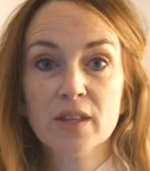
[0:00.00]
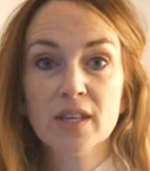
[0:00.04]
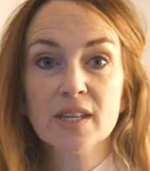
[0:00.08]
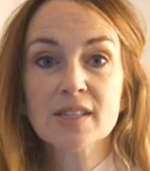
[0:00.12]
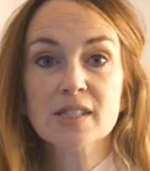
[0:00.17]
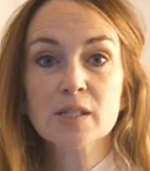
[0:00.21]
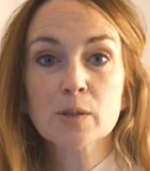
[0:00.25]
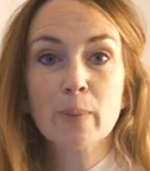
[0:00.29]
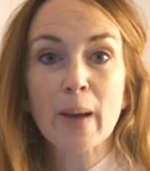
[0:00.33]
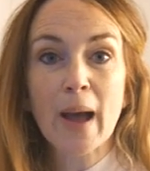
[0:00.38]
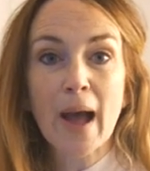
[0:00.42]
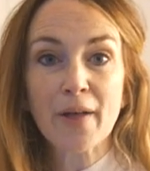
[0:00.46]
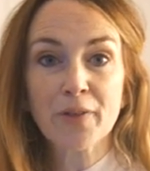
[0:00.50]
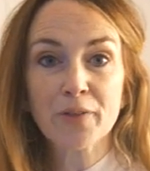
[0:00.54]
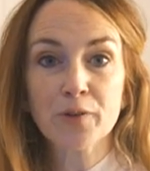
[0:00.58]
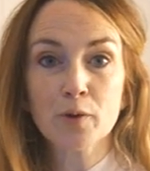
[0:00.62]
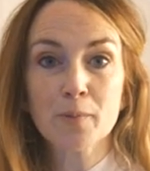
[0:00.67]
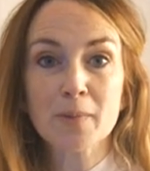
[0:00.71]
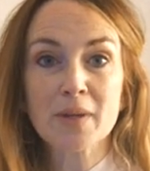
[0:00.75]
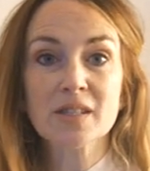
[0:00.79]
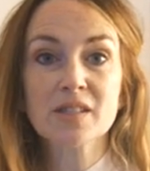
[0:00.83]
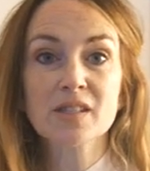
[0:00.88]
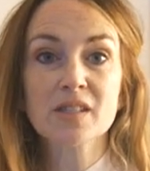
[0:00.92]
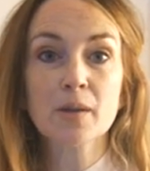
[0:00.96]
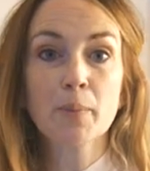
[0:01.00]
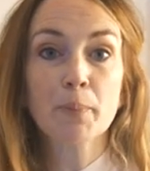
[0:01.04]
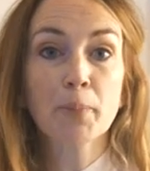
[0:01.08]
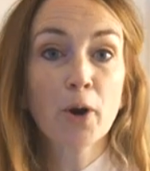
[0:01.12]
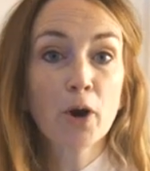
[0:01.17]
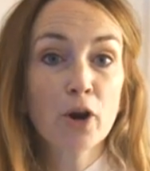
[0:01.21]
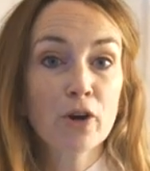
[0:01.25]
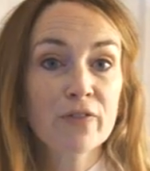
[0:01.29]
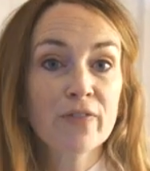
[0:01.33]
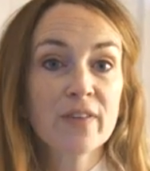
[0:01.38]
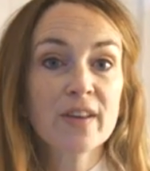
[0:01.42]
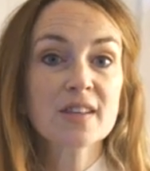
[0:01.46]
This bathroom is the
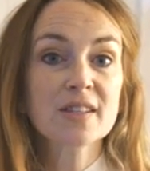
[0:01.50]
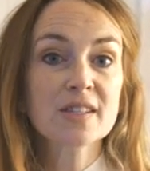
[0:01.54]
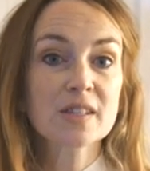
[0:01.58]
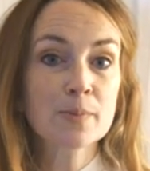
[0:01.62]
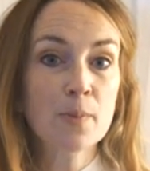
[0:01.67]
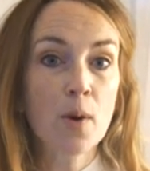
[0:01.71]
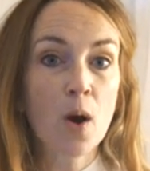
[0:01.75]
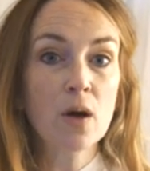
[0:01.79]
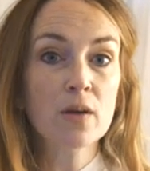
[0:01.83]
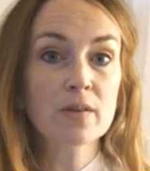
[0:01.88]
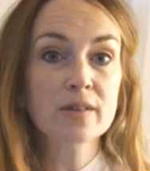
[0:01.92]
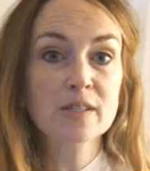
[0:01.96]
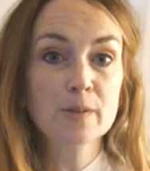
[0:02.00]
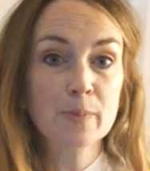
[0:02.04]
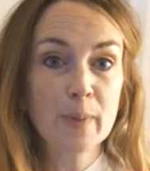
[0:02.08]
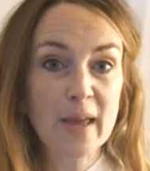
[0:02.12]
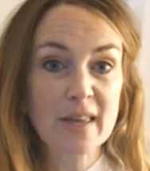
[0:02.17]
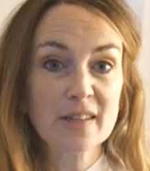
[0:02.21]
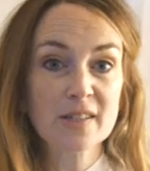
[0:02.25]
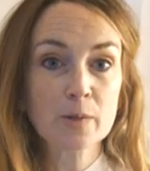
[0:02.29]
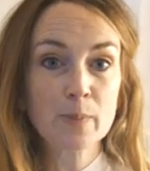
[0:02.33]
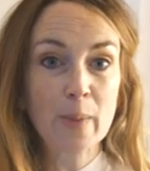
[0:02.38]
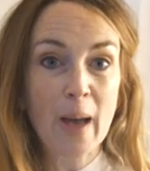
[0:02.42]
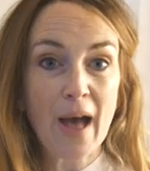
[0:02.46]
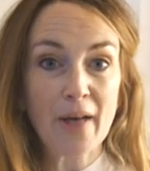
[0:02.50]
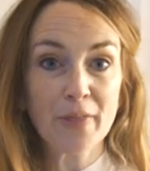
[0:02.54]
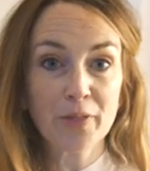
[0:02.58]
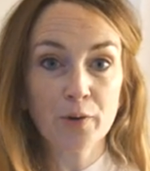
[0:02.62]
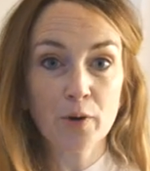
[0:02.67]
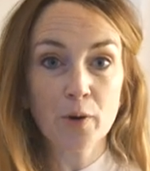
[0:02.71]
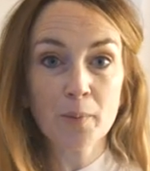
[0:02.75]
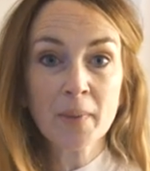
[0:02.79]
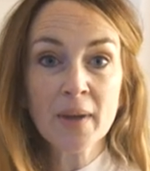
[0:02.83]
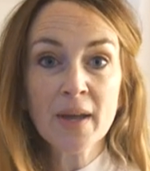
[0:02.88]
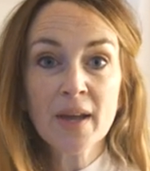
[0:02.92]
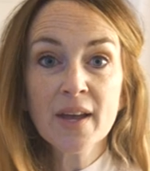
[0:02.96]
perfect small space
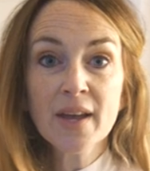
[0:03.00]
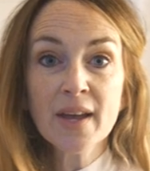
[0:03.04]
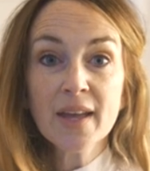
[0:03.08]
bathroom.